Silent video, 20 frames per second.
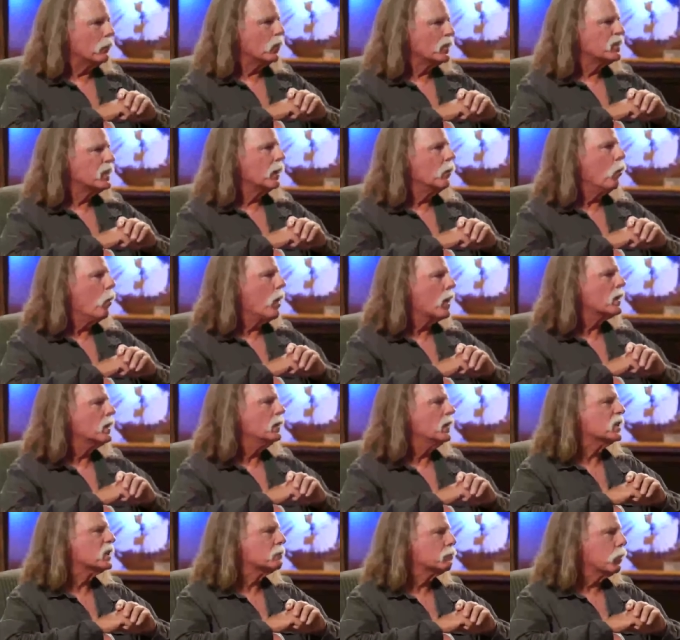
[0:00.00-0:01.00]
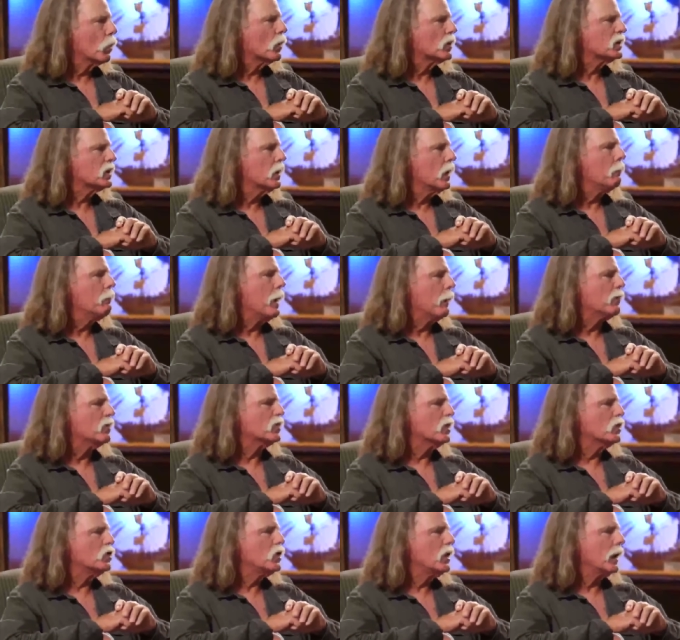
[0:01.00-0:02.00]
which they wanted Explorers Club members
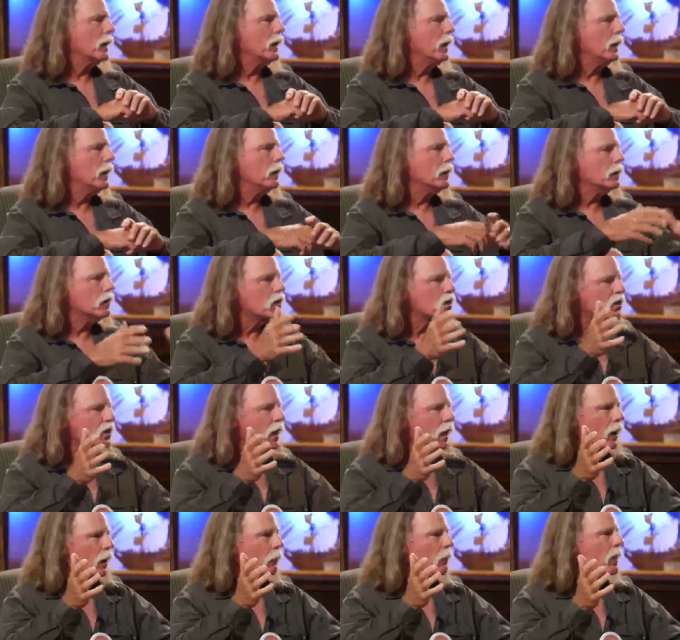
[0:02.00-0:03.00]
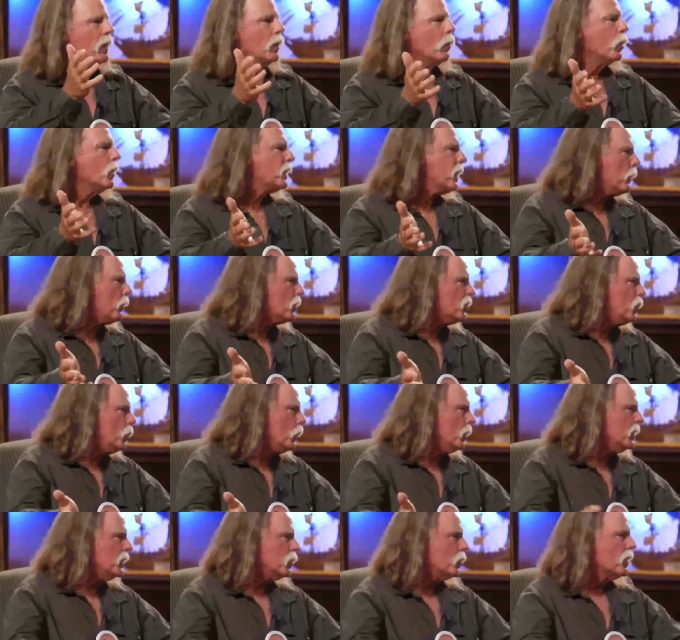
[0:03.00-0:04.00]
to check in and to tell them what they were
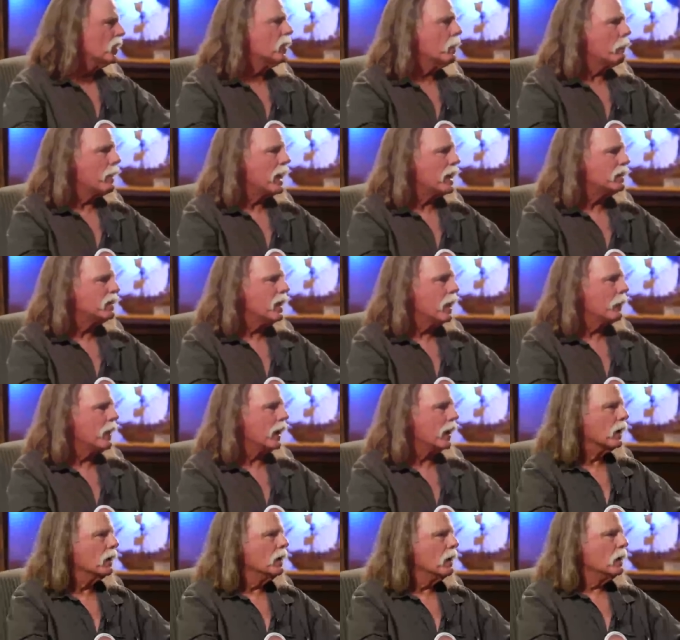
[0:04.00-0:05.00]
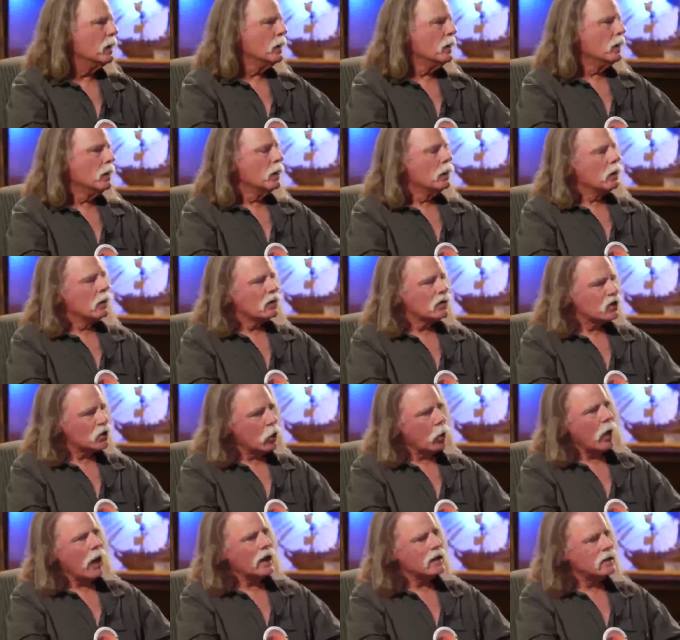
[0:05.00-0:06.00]
doing during the pandemic.
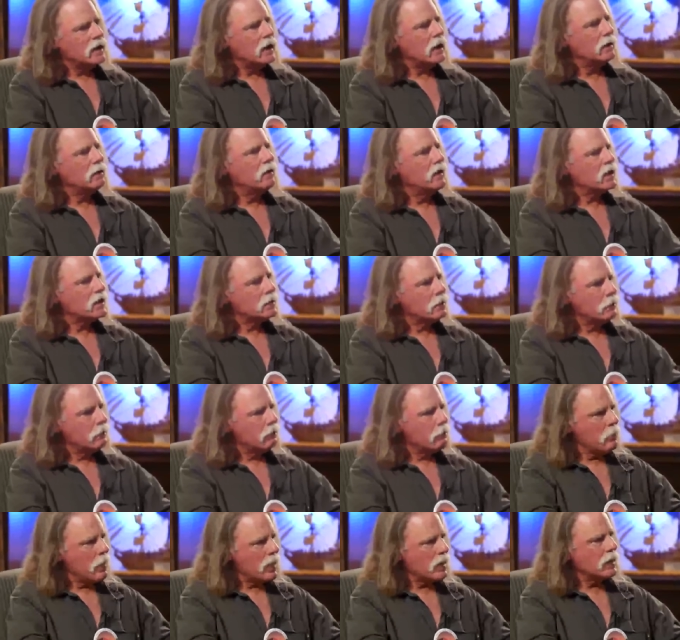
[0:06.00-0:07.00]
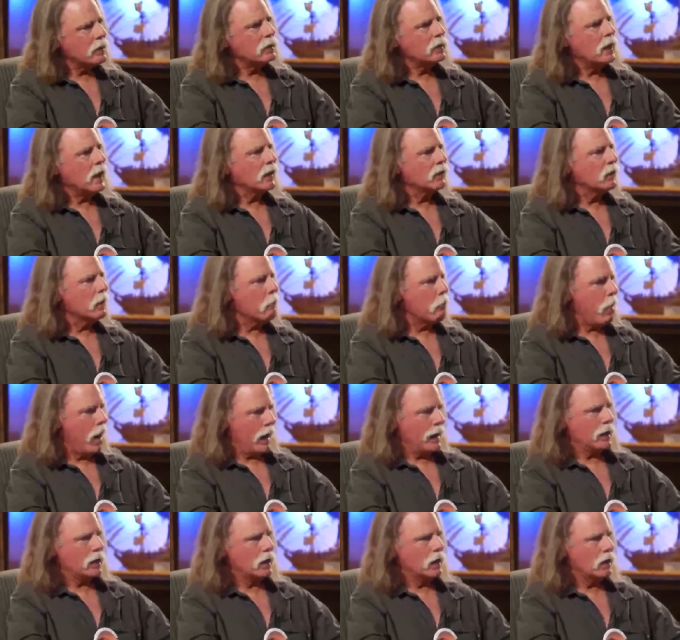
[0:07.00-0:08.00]
So I did this Minute at the
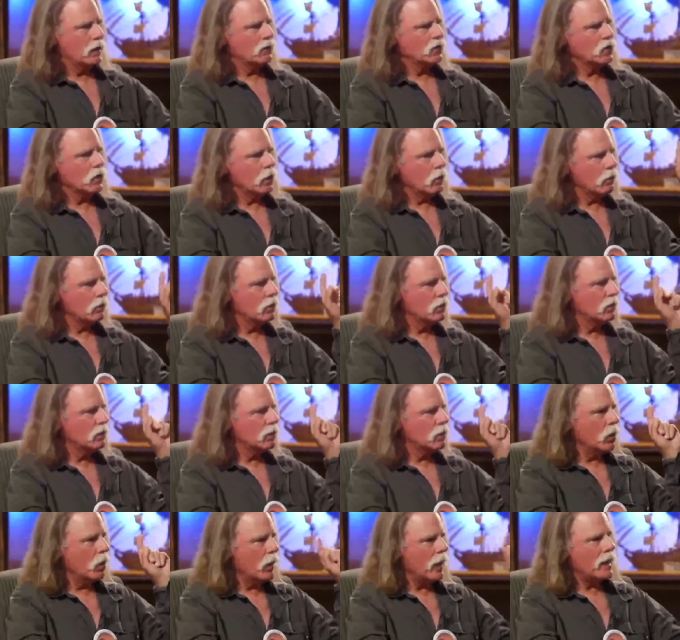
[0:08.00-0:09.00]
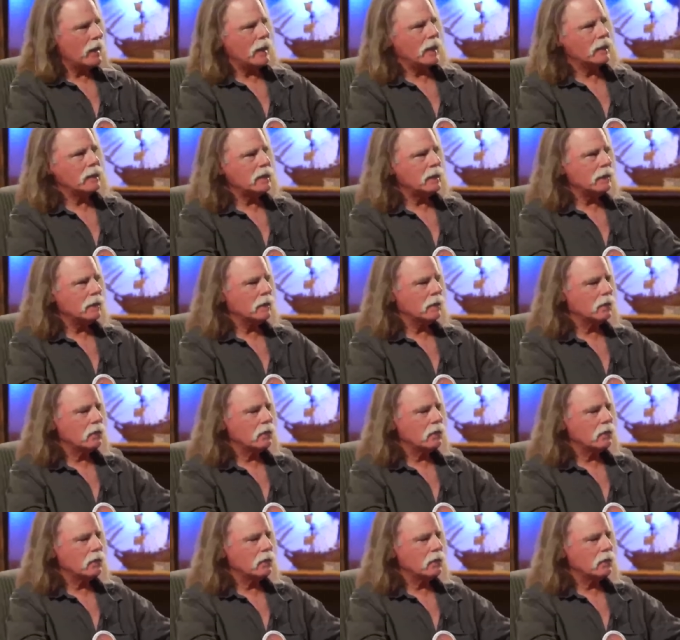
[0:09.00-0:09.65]
Mic. So go ahead, Andy, and